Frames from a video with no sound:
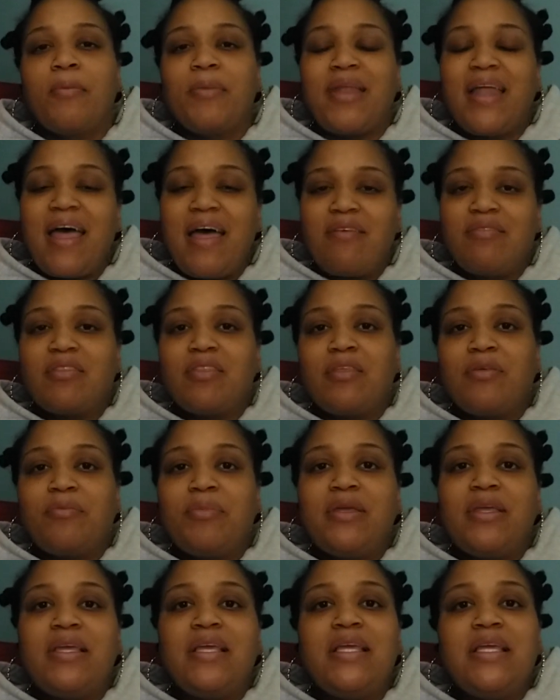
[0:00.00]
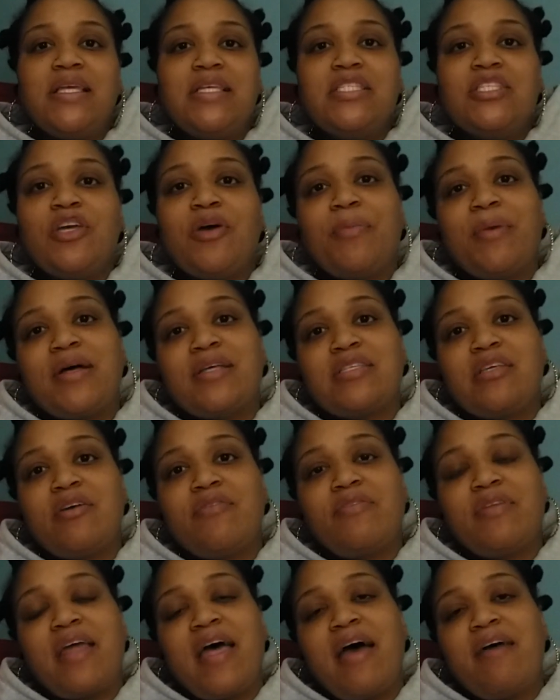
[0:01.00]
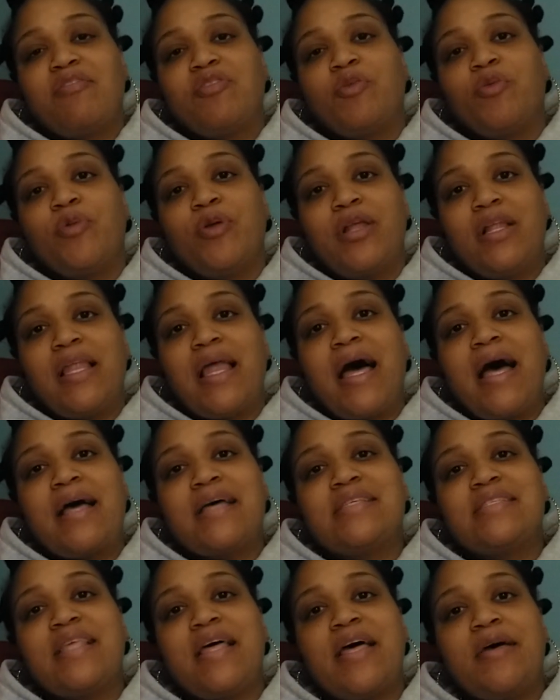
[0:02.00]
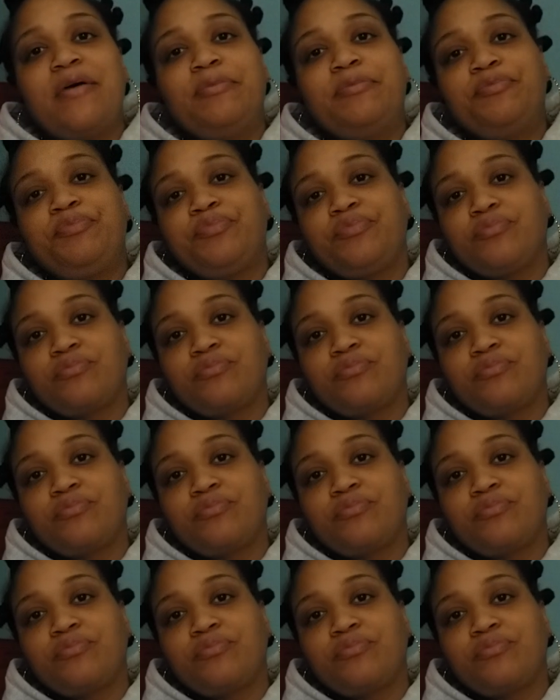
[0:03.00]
but I have to be easy on myself and I have to realize that